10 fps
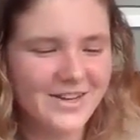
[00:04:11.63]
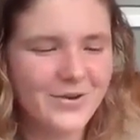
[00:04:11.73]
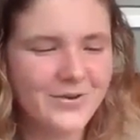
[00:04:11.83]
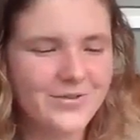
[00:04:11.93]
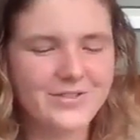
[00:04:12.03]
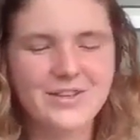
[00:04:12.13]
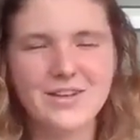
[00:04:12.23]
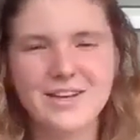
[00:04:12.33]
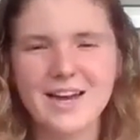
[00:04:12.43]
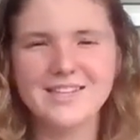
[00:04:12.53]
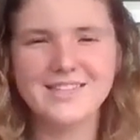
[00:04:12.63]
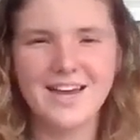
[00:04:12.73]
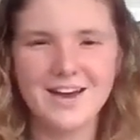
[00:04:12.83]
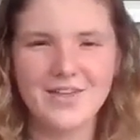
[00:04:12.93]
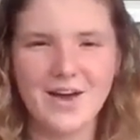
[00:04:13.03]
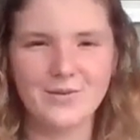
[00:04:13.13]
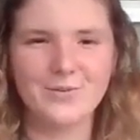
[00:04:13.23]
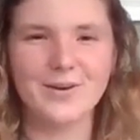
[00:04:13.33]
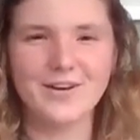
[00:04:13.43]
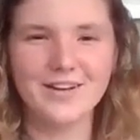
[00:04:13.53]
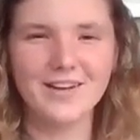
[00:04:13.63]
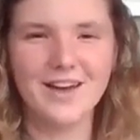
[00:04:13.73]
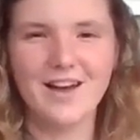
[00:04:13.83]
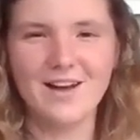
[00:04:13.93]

So you can kind of see how that would work.